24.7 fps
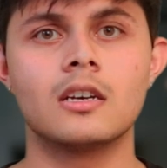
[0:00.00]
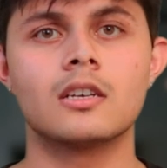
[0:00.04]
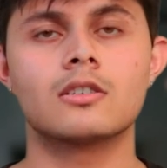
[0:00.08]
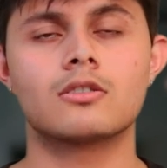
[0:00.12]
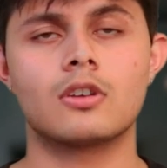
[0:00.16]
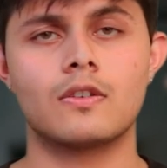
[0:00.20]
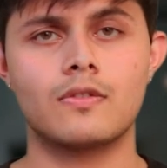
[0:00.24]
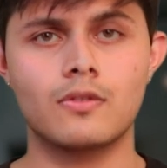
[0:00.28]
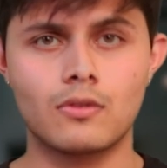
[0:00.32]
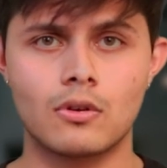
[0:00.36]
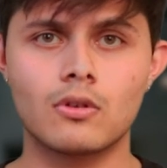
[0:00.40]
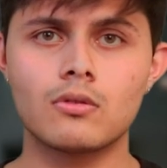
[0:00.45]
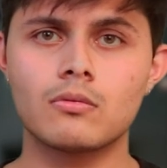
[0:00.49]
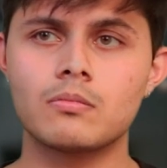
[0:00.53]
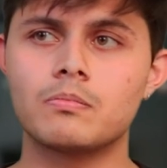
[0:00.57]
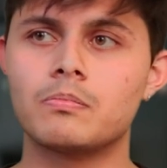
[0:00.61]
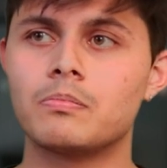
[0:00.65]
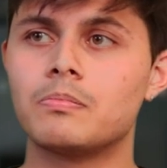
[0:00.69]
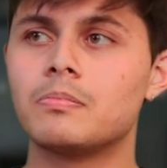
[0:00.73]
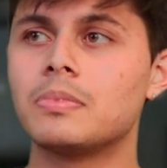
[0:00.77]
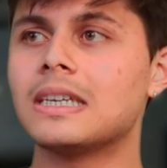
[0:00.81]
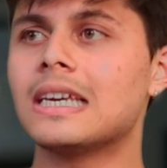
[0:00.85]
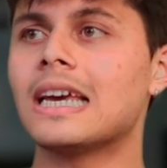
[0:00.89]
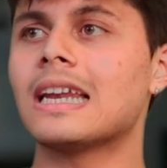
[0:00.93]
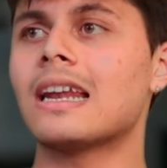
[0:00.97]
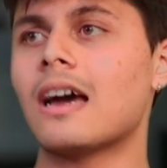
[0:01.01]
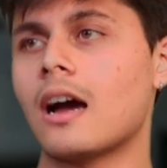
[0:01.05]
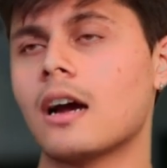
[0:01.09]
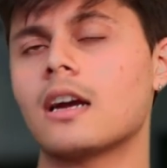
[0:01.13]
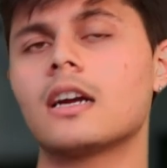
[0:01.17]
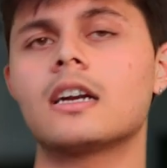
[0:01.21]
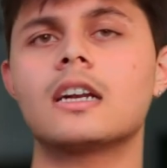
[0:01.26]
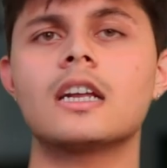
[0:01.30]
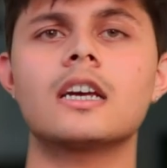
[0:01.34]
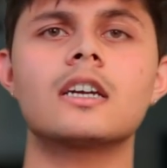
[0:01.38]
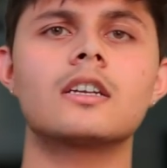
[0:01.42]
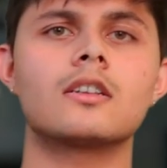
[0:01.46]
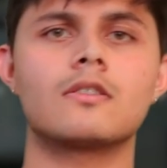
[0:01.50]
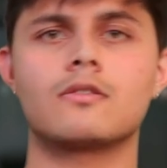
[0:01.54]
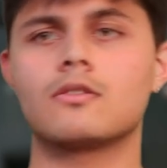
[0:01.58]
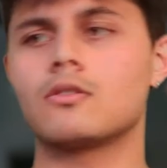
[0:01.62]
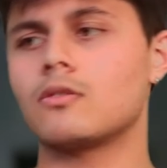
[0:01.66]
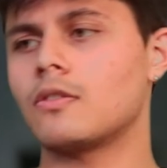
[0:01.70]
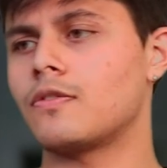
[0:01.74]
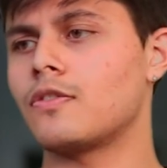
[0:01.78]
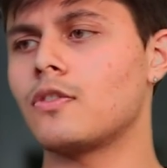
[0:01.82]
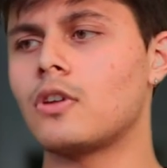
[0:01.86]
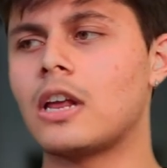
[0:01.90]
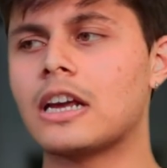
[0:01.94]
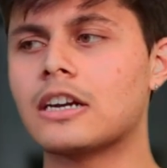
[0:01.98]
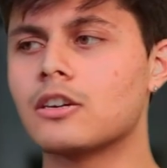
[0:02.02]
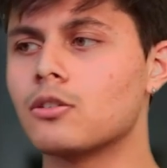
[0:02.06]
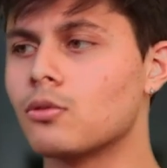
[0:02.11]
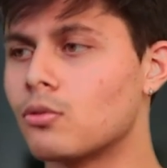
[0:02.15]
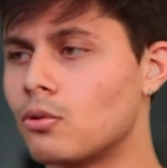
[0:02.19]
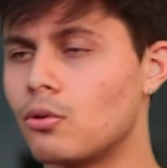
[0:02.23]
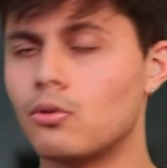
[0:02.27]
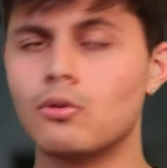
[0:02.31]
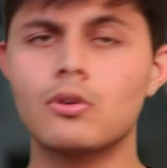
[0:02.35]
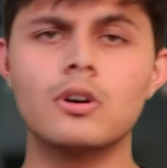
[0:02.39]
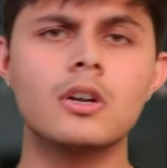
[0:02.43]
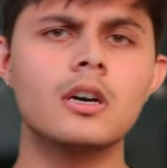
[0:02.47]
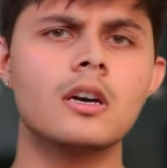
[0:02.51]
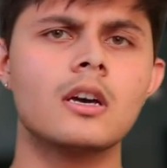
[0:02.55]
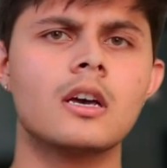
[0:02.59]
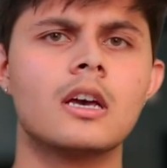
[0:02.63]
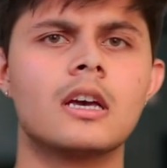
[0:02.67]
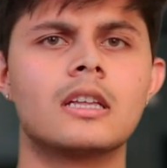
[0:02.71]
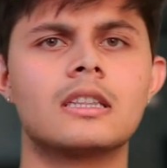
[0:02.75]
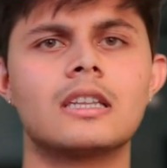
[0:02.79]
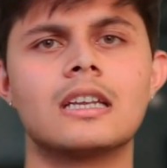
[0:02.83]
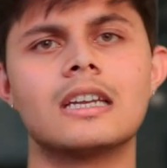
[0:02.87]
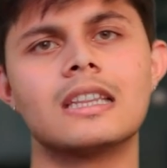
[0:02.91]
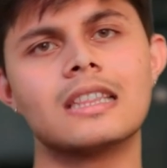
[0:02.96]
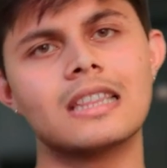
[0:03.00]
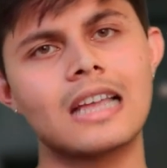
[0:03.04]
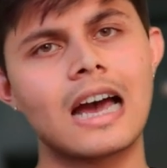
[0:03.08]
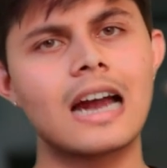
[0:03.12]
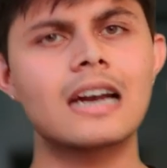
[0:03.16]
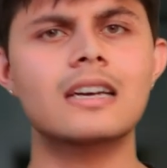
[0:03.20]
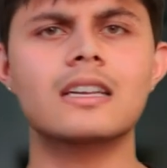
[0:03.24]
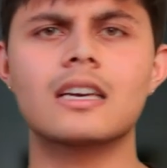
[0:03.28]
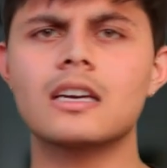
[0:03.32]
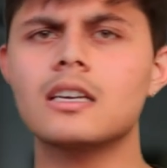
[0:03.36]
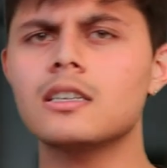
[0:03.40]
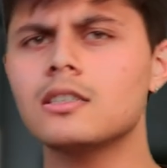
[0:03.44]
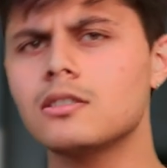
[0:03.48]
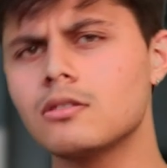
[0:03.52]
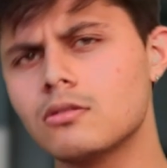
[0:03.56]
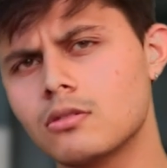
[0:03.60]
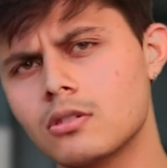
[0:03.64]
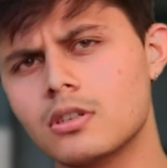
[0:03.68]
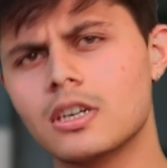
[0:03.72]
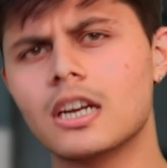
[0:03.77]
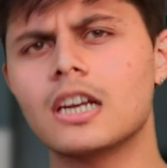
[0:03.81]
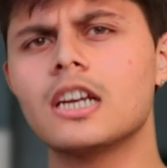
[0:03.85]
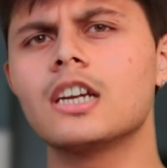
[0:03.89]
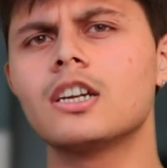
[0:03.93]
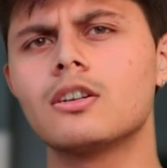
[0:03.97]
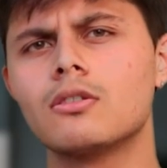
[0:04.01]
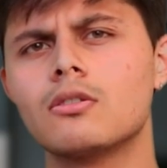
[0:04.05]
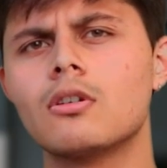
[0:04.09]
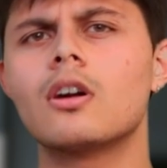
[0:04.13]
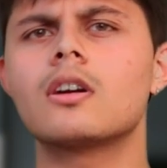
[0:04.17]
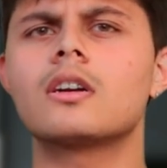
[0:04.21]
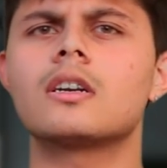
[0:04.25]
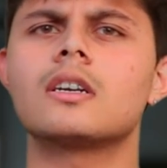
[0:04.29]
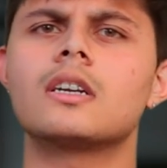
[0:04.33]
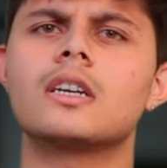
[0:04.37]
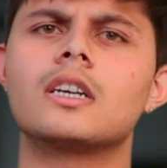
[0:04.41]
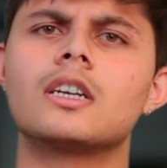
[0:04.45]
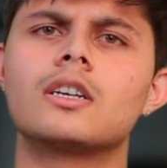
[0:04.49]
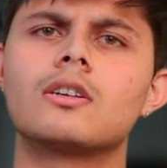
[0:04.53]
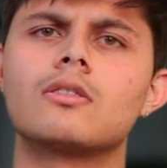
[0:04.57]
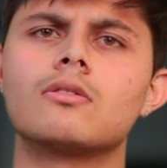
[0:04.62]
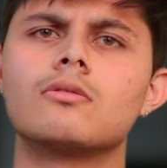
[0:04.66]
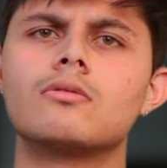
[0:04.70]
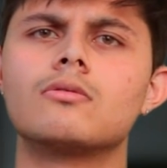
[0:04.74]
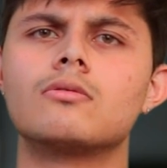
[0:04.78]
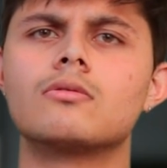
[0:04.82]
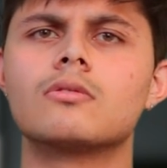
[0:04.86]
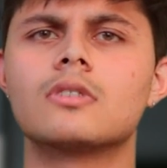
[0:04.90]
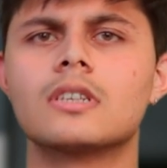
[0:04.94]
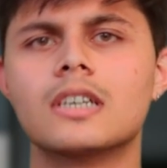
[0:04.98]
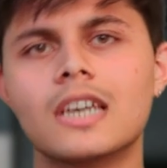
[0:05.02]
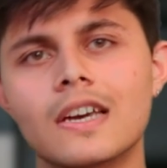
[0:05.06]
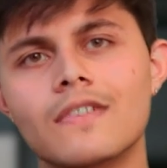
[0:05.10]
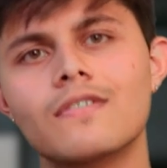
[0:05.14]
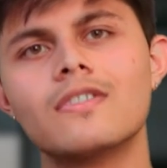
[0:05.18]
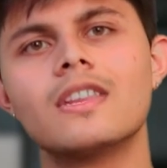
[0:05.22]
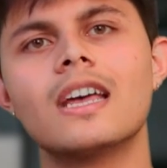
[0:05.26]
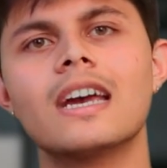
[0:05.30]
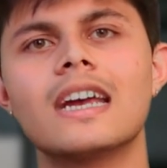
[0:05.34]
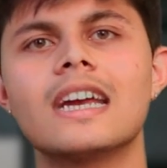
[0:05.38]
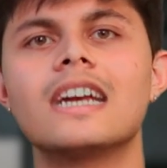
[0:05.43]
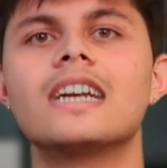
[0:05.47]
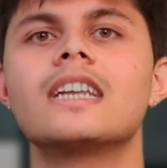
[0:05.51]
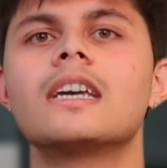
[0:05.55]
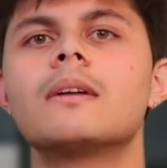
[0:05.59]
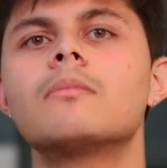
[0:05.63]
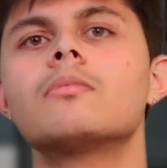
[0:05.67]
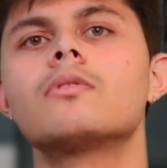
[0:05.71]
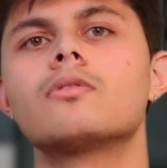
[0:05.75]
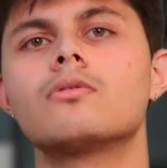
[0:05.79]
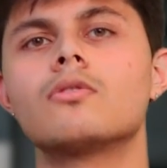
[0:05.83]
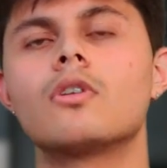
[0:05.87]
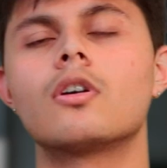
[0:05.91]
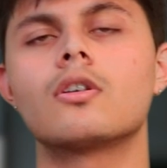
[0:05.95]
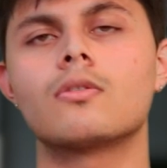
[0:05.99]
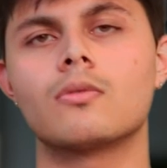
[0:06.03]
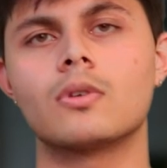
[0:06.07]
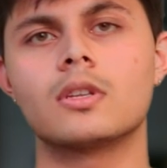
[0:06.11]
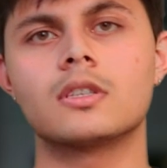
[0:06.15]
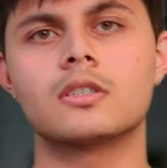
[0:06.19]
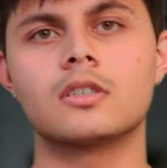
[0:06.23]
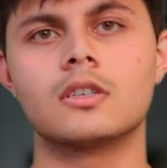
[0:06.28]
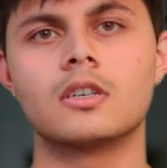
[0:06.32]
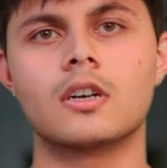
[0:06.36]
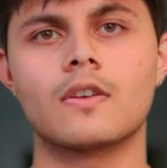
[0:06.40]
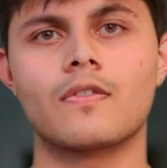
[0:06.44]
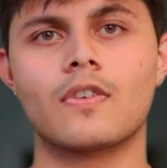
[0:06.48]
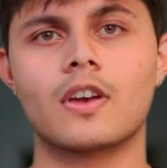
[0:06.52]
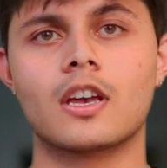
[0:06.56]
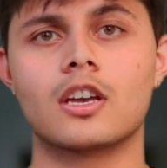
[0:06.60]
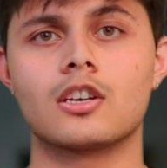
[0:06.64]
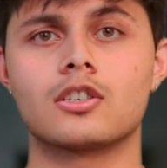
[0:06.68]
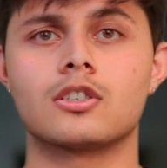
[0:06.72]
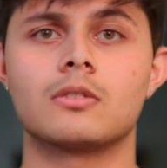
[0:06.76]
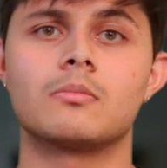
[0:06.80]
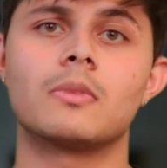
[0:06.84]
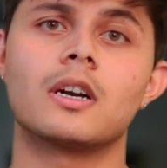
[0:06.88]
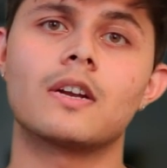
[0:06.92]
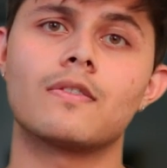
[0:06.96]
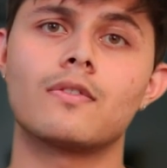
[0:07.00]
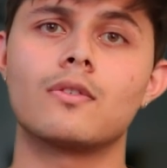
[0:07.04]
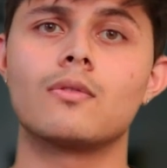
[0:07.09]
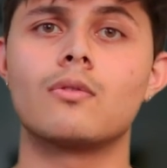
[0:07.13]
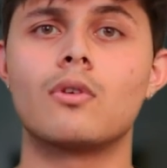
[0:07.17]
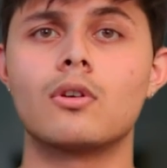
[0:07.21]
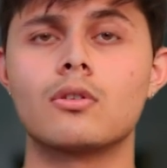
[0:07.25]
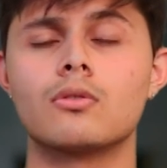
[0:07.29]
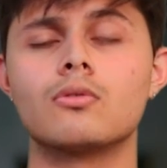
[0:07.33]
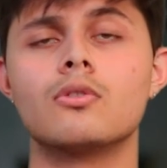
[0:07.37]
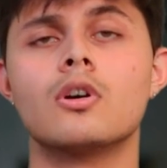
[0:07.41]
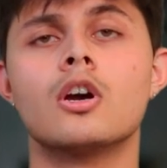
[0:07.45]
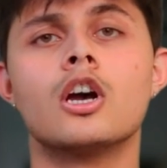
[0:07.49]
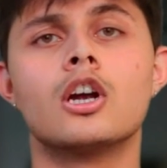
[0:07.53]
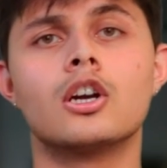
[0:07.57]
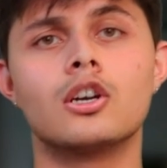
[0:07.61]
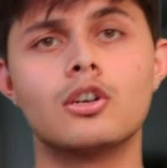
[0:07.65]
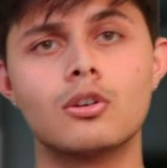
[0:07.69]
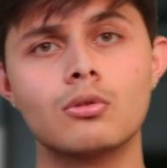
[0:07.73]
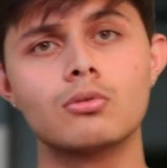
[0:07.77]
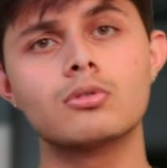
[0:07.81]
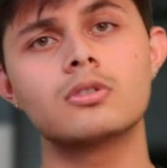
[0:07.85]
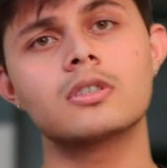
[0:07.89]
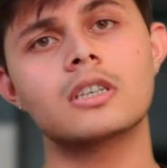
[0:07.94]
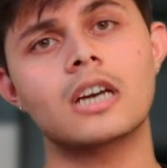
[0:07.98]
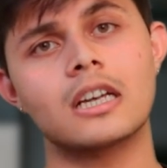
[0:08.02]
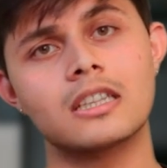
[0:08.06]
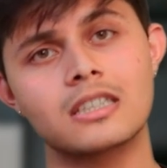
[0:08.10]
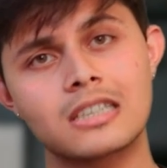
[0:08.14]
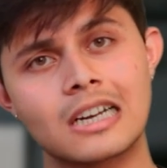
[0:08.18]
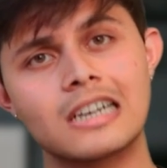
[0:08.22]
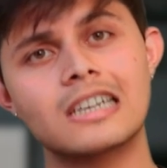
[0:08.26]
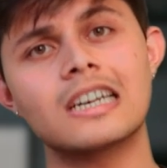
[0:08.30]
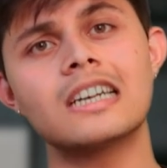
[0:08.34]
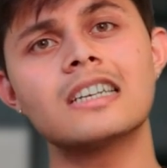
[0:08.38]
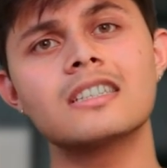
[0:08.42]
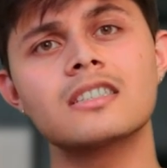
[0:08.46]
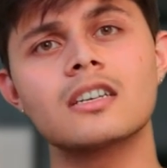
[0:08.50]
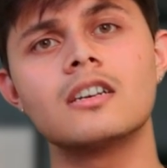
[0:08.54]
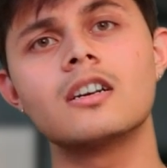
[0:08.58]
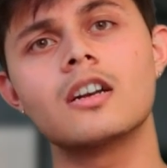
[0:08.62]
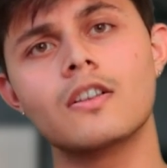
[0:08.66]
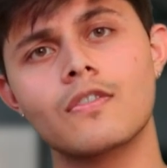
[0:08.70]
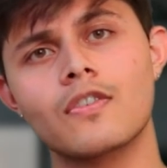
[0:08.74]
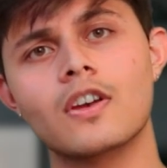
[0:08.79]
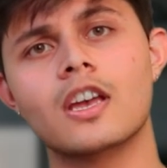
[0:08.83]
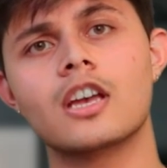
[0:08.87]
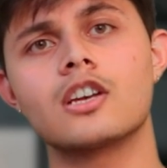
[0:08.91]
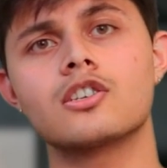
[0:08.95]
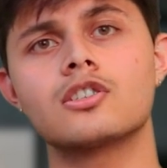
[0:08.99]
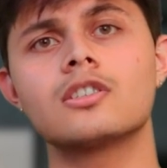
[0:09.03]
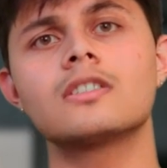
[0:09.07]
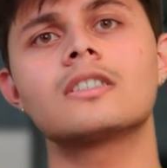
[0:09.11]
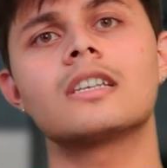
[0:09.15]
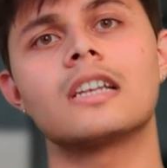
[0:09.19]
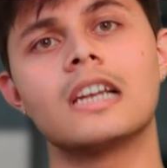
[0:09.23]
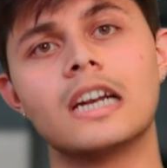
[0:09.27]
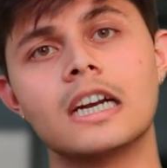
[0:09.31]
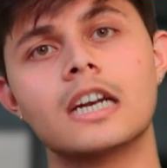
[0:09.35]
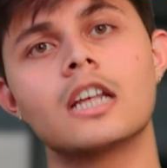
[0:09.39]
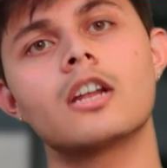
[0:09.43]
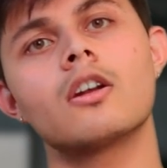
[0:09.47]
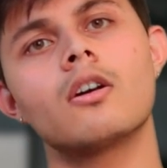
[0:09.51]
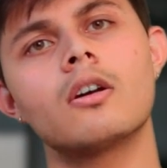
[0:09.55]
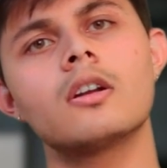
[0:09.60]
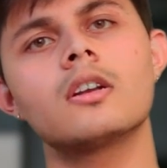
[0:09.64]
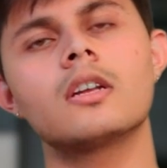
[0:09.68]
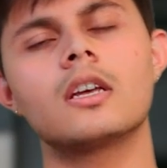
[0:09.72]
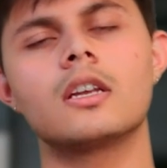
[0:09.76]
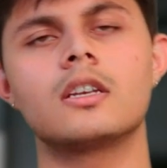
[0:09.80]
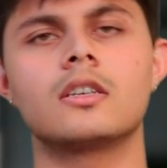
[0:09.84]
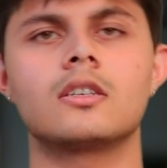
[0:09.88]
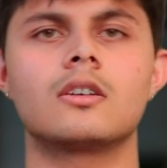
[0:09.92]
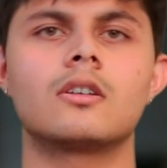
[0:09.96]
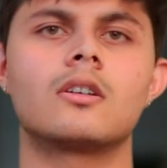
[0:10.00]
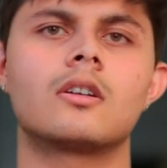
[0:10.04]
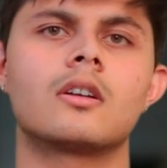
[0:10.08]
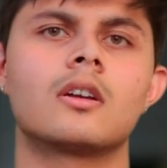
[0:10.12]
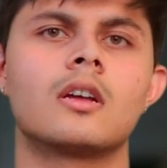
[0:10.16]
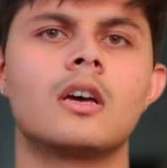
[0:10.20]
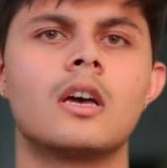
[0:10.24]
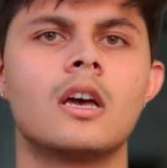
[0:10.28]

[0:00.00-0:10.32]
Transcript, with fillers: So if you want to be an architect, if you like to code, then in that case you really do not need to give the ADM201 certification. But if you want to do consultant certifications later on in your